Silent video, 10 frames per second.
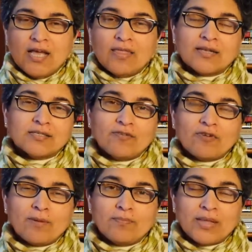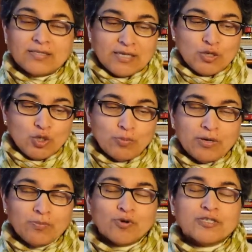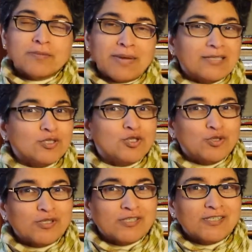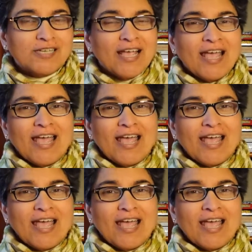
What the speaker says: That's in Newburyport, Massachusetts,